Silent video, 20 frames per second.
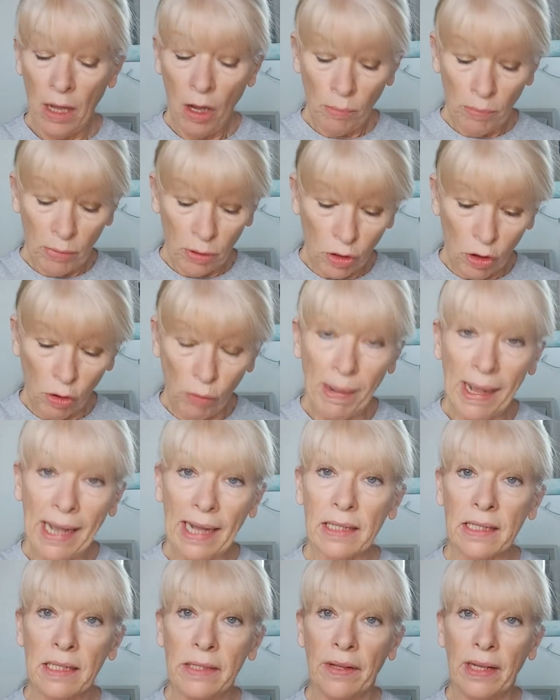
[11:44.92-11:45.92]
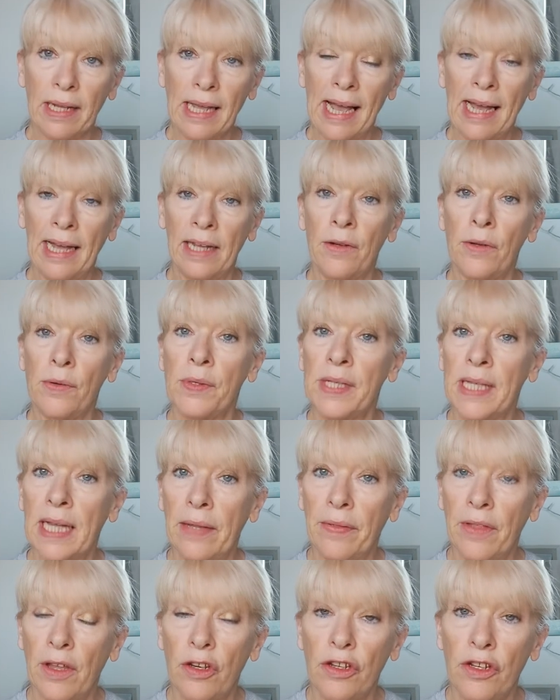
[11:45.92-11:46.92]
But go back to the guy who
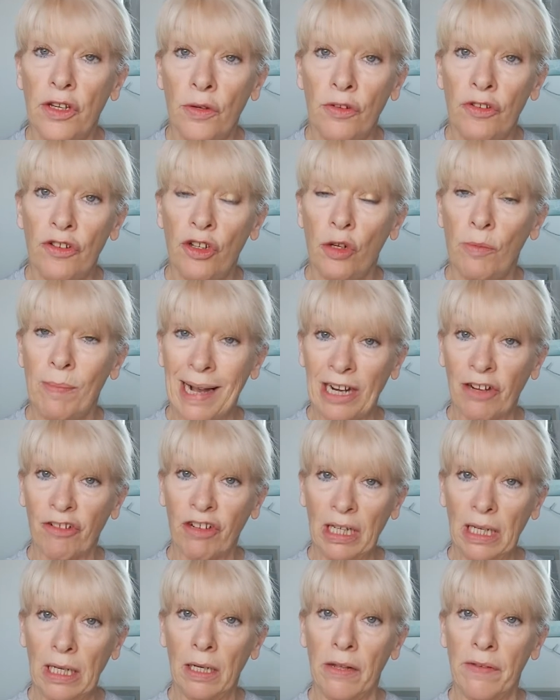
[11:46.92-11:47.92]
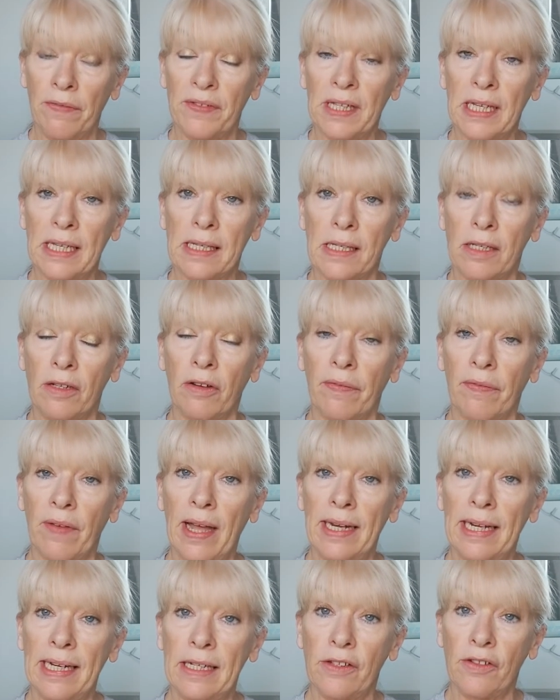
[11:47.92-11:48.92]
said that YouTube actually loves this stuff,
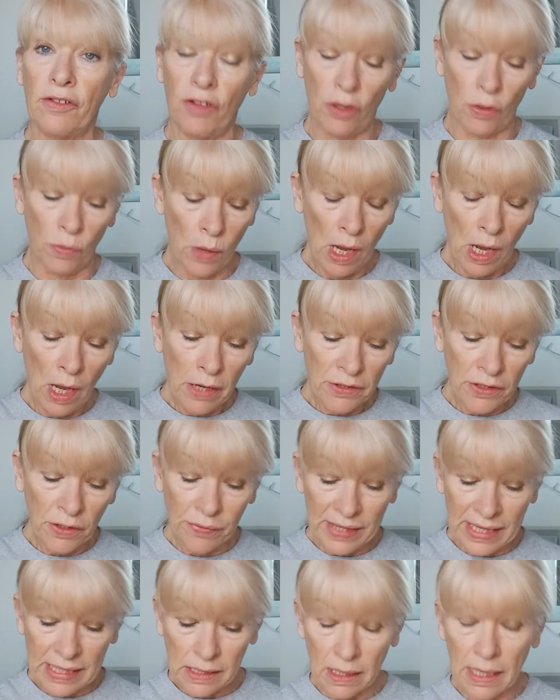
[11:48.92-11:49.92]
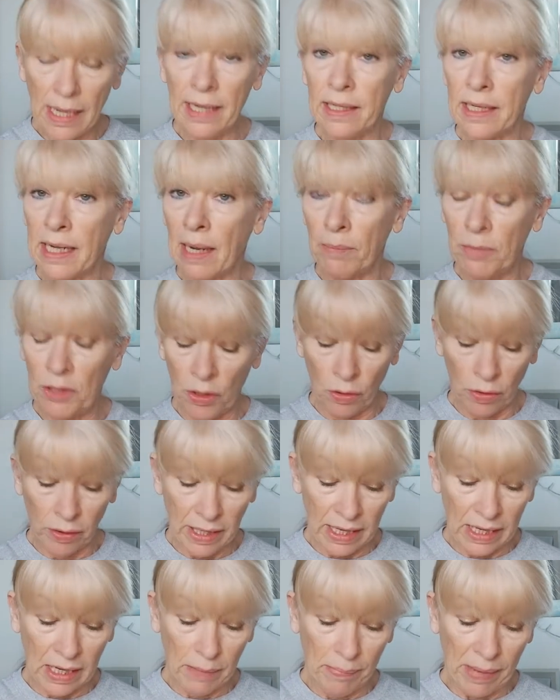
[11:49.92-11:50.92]
and it's true. So this lady I'm
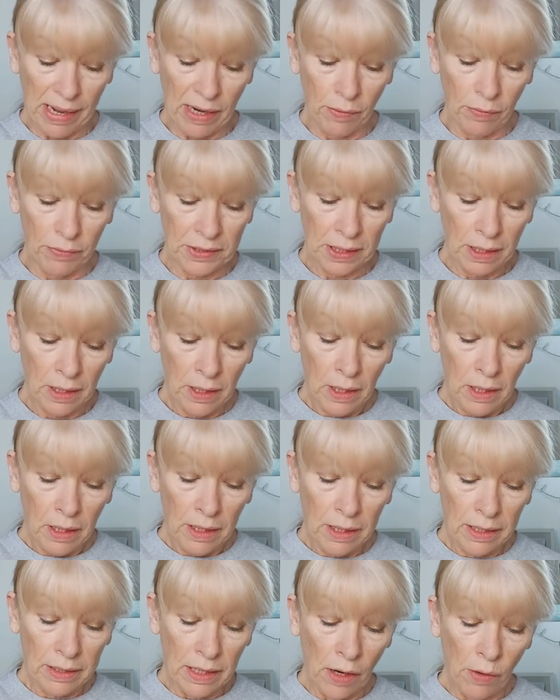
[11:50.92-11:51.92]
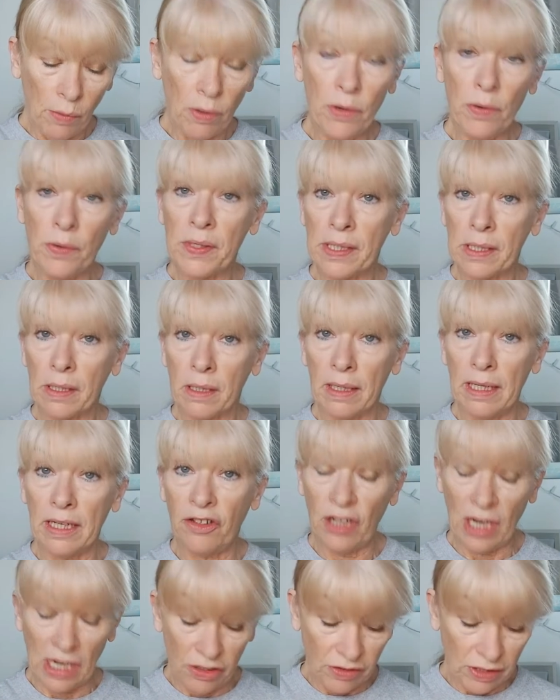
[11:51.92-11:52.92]
talking about, you know, who suddenly
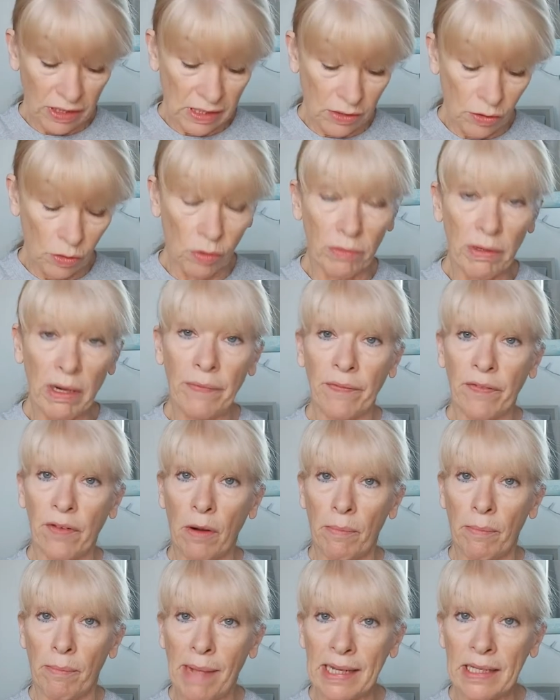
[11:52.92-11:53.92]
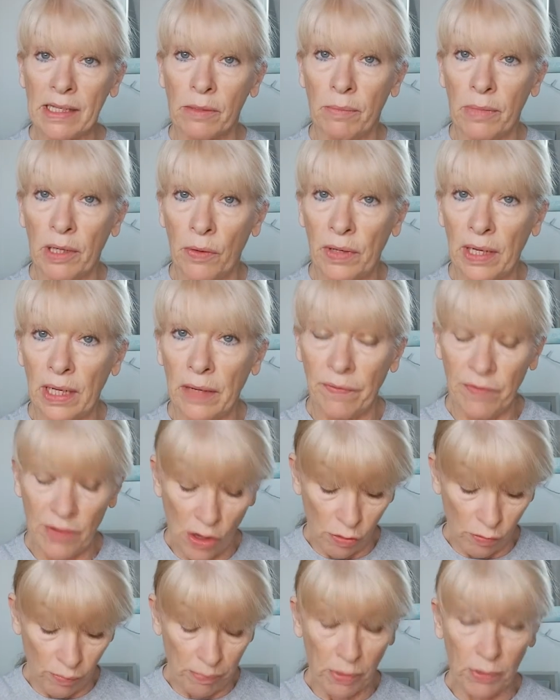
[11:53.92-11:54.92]
changed the story from mass uploading of
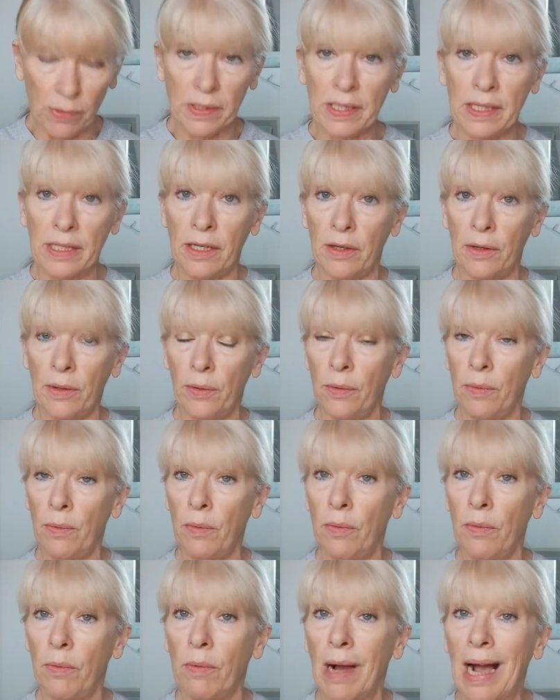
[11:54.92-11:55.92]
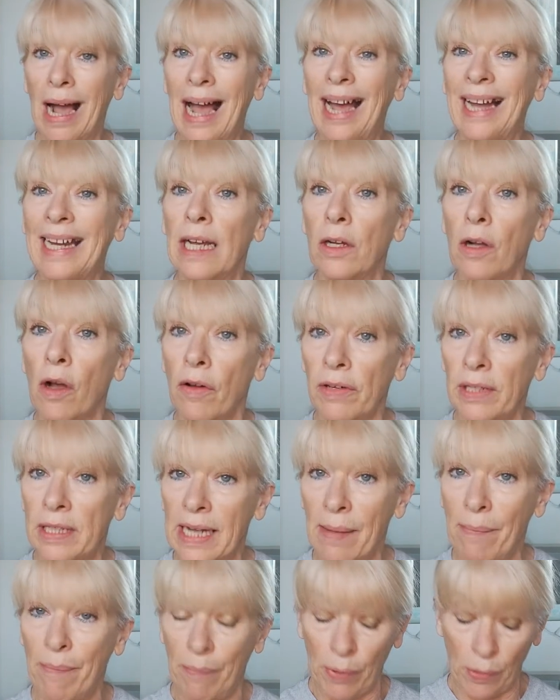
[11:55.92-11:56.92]
notebooks to higher
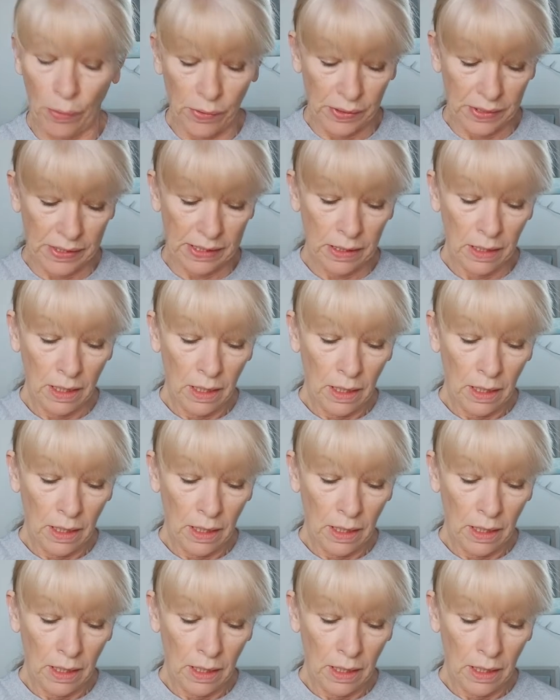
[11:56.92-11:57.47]
content books,